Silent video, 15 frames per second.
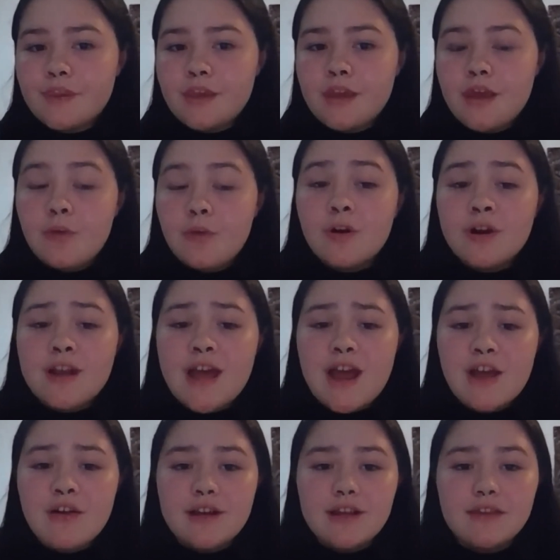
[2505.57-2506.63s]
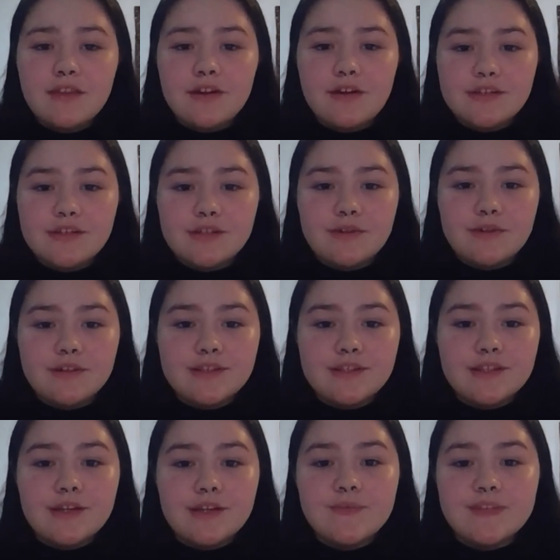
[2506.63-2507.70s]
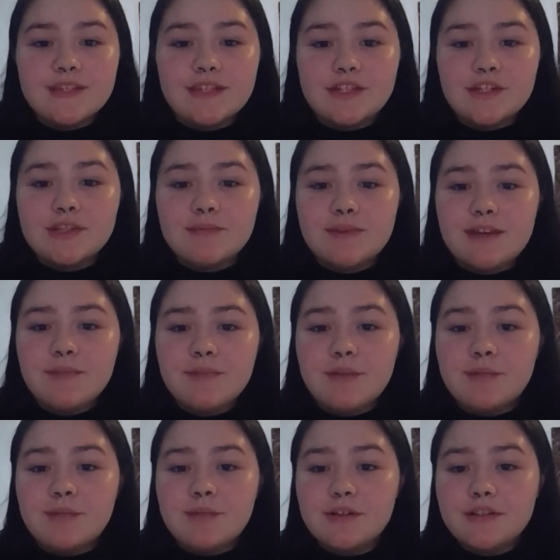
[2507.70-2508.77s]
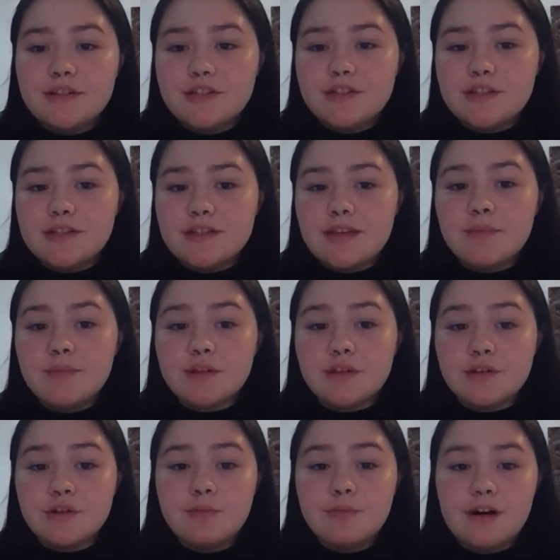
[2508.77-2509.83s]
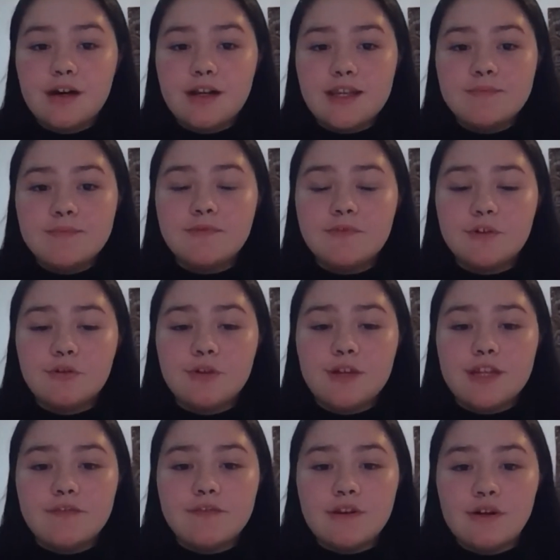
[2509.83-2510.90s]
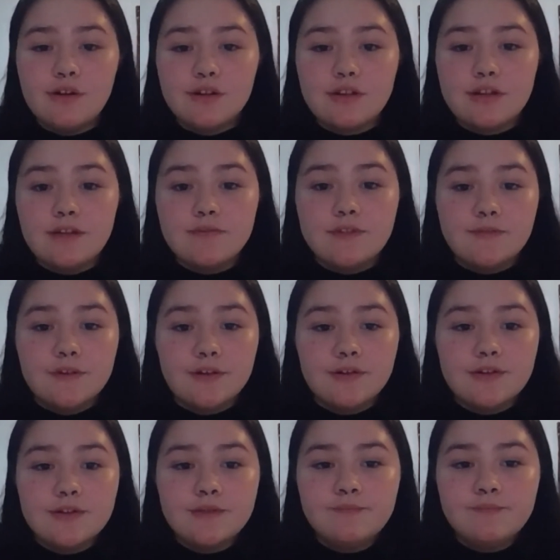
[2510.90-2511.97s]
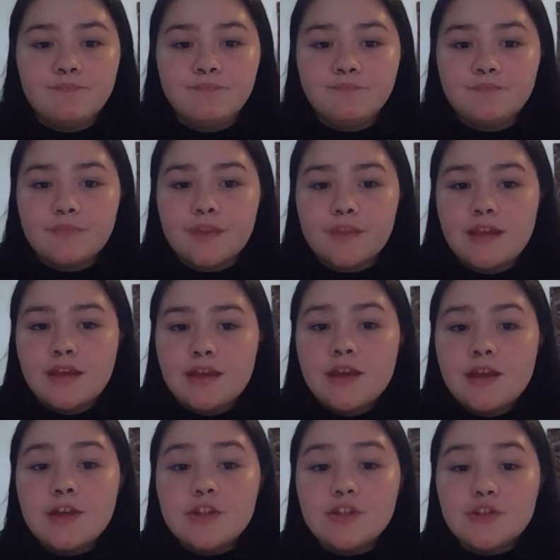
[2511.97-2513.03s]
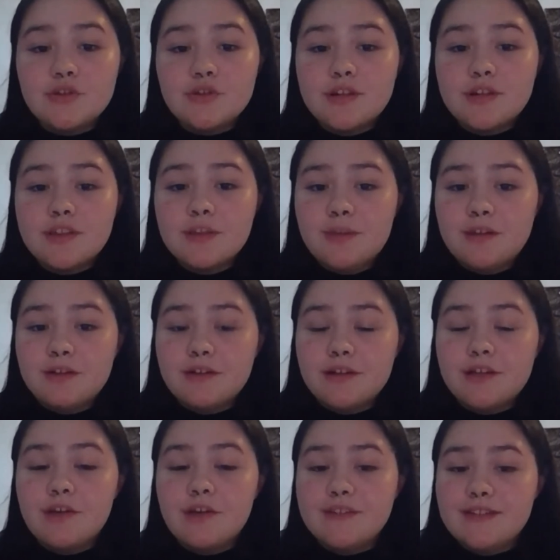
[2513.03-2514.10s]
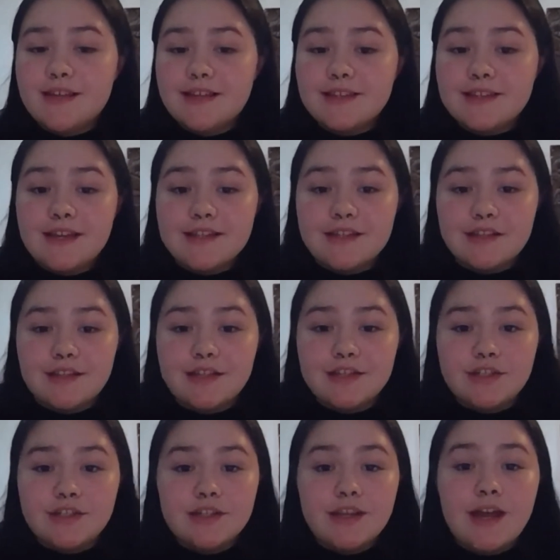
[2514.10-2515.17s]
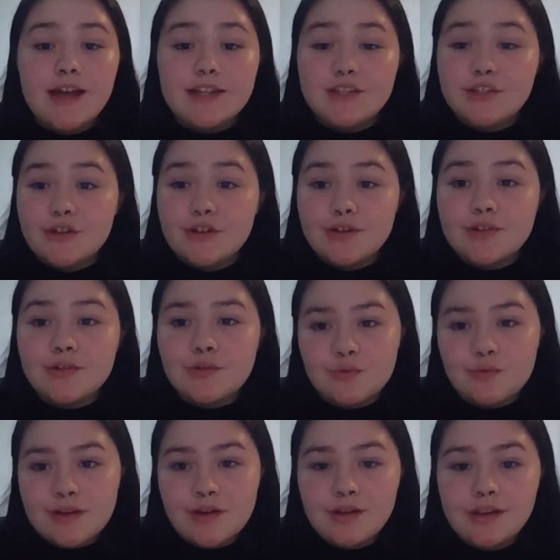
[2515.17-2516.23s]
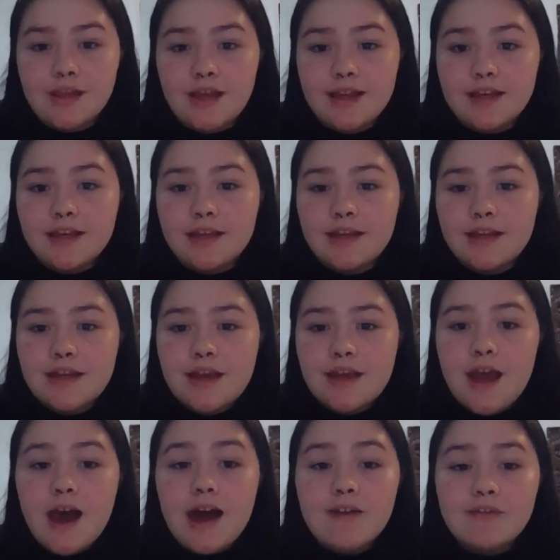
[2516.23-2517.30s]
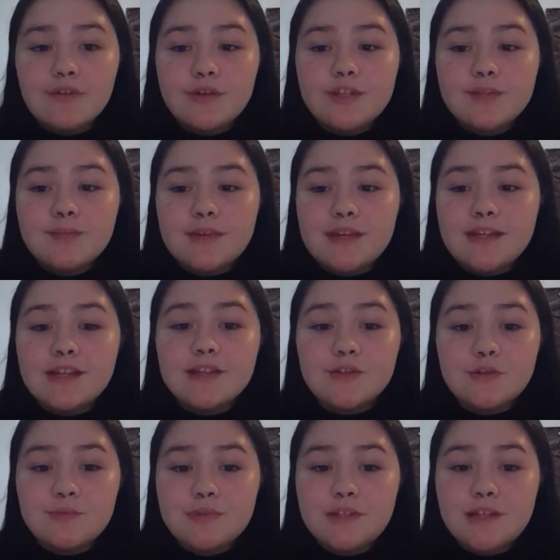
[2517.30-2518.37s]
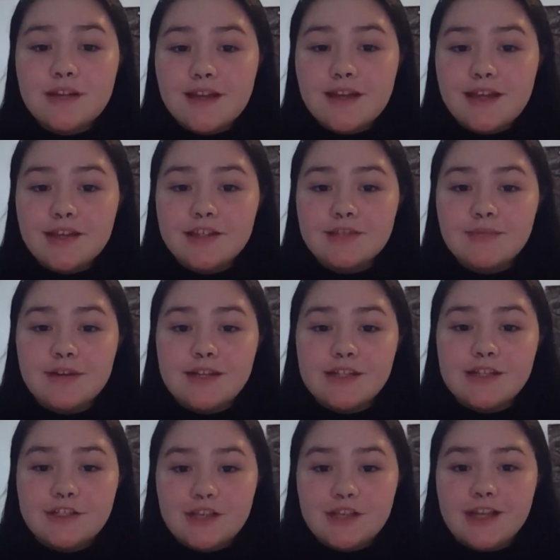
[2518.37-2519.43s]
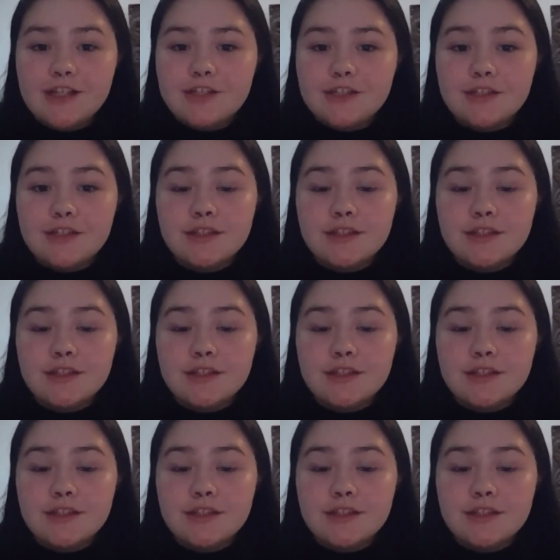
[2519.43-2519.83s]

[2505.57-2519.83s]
We're inheriting the consequences of decisions made by politicians and political parties before we're even old enough to vote. During the period of intense isolation, as you know, school went online, I've always been super dedicated to my education,